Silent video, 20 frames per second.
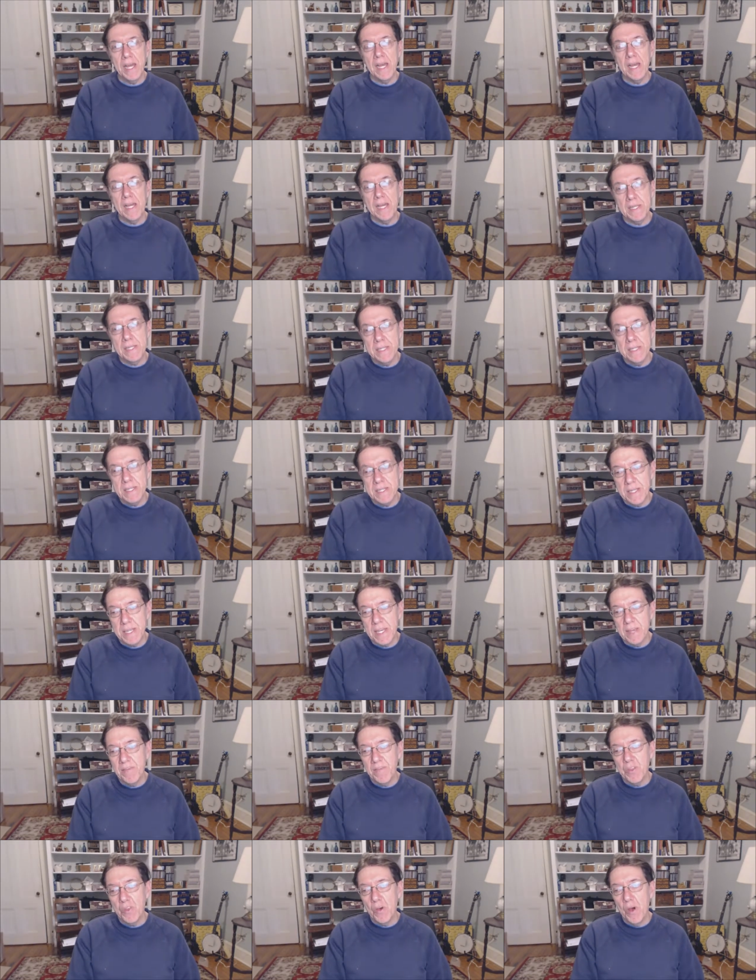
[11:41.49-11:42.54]
And
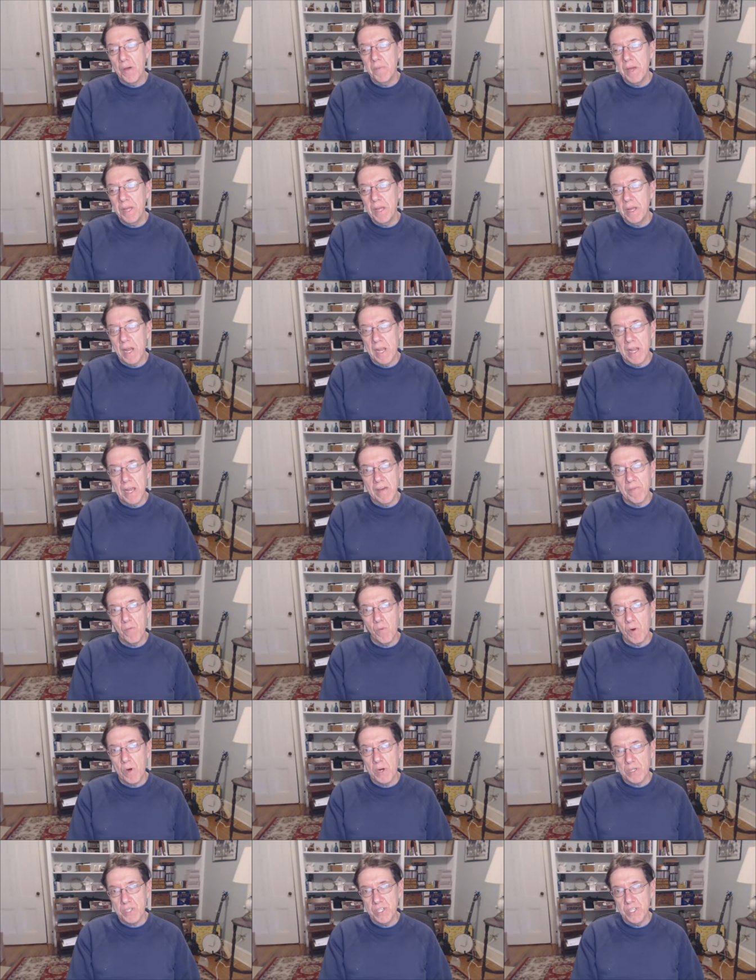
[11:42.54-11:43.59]
even though I may not have
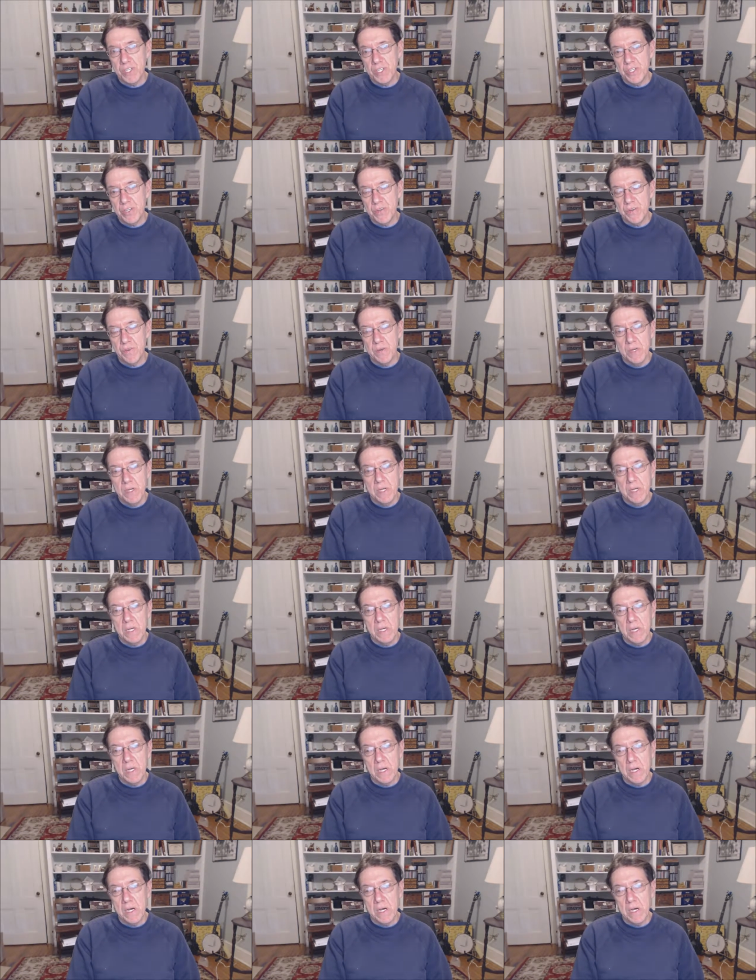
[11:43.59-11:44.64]
work to do,
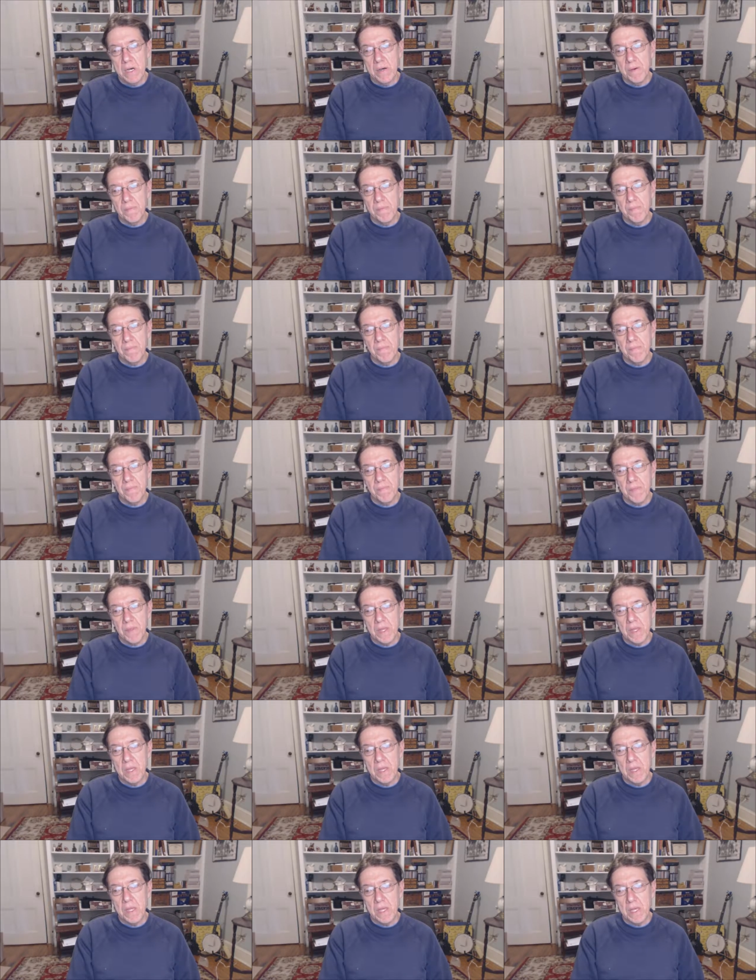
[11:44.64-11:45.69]
um,
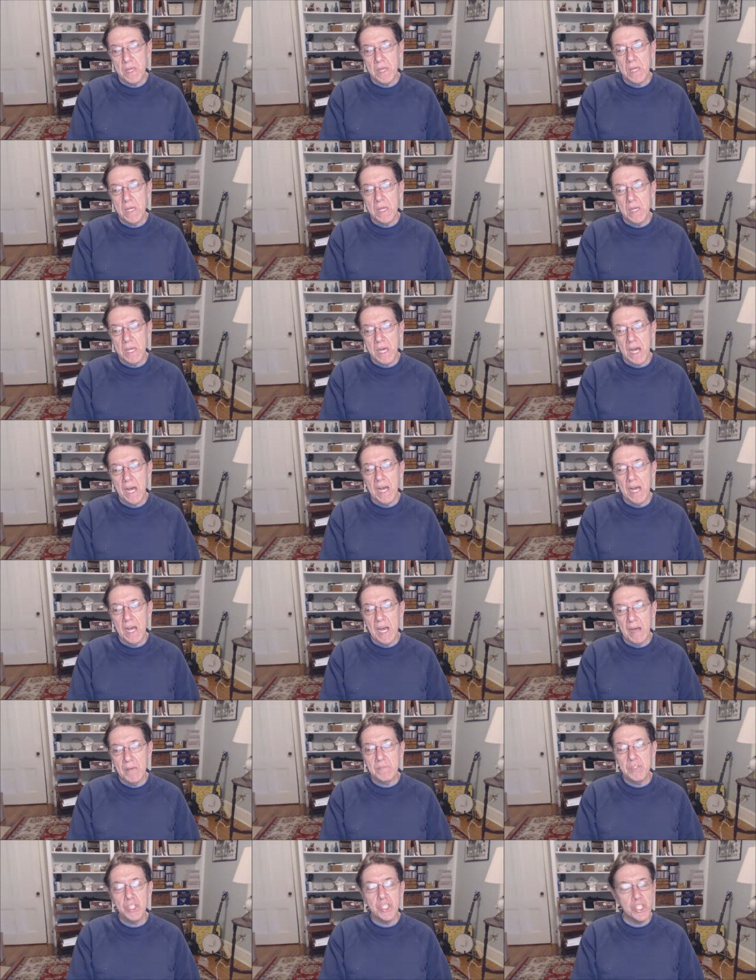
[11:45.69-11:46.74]

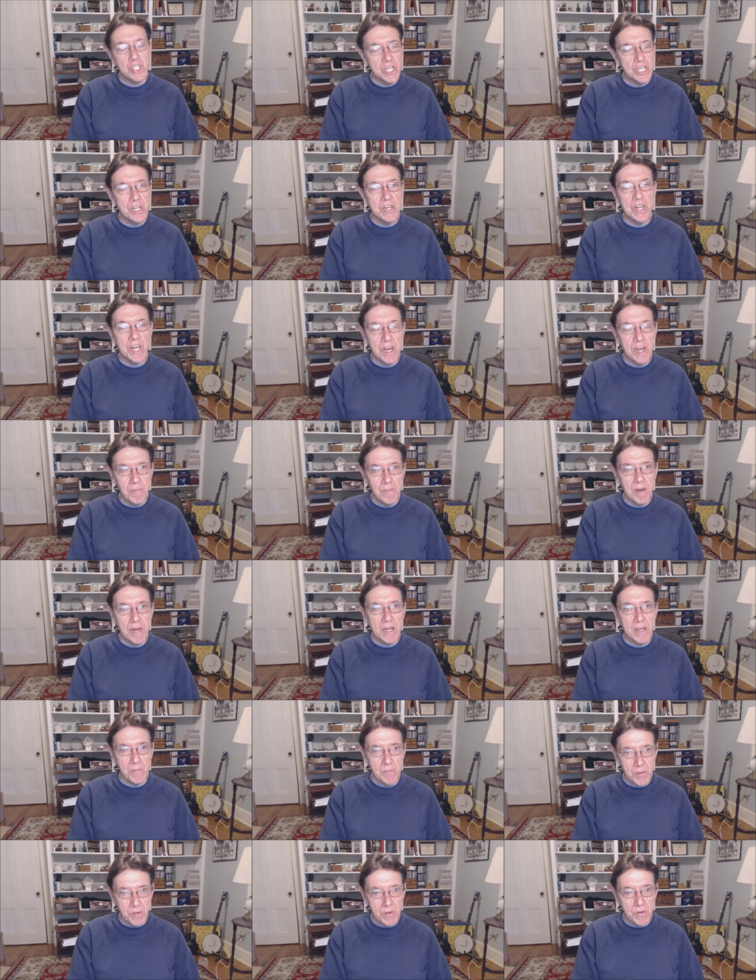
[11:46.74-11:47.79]
I'm still at my
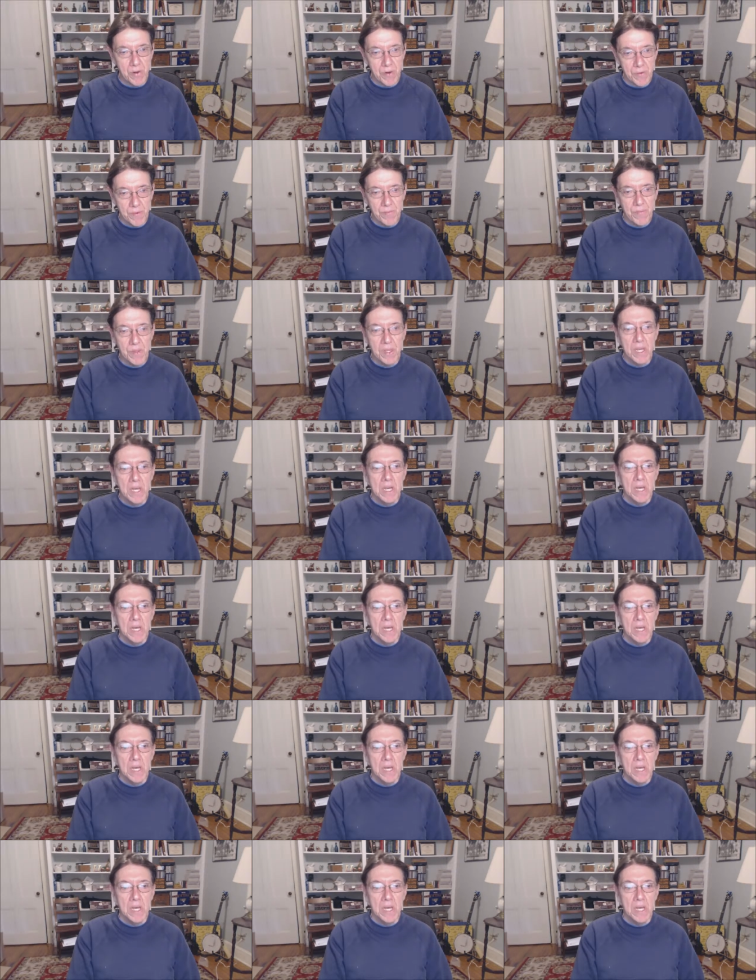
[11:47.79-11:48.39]
computer.